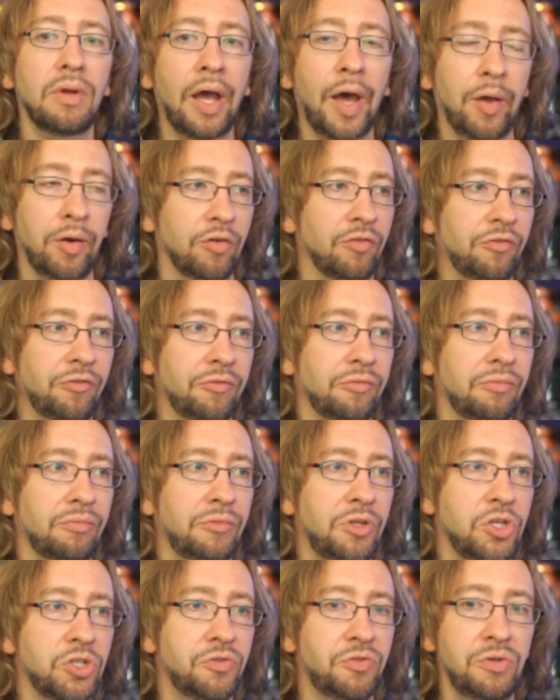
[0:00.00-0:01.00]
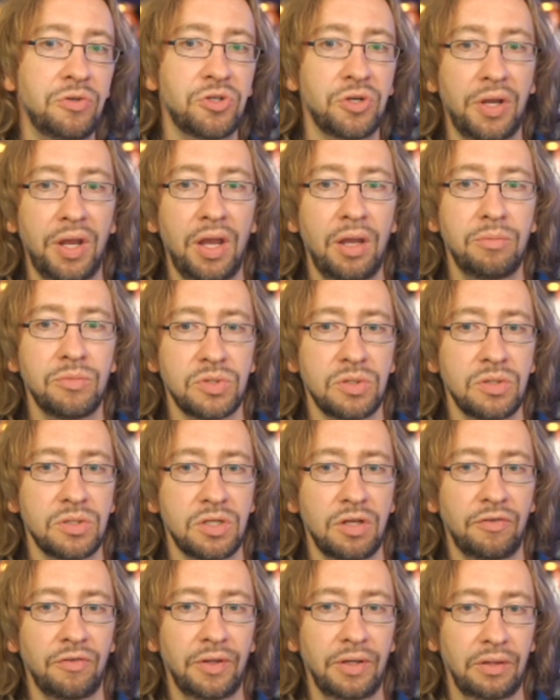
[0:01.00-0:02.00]
out of these future games and
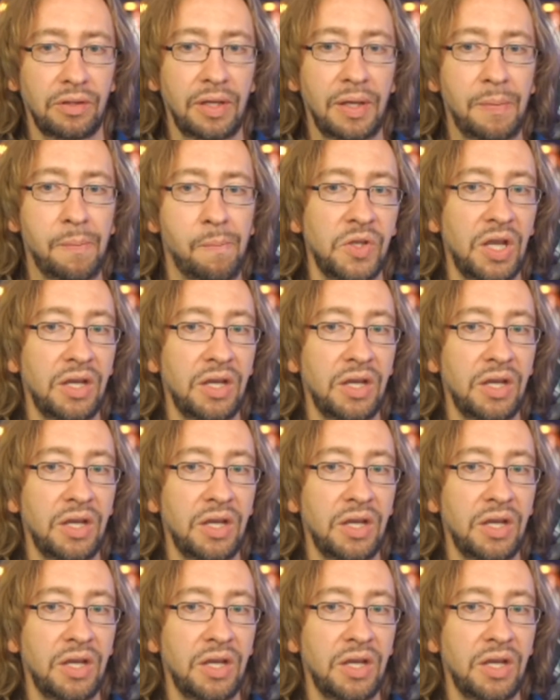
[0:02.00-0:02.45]
stuff like that.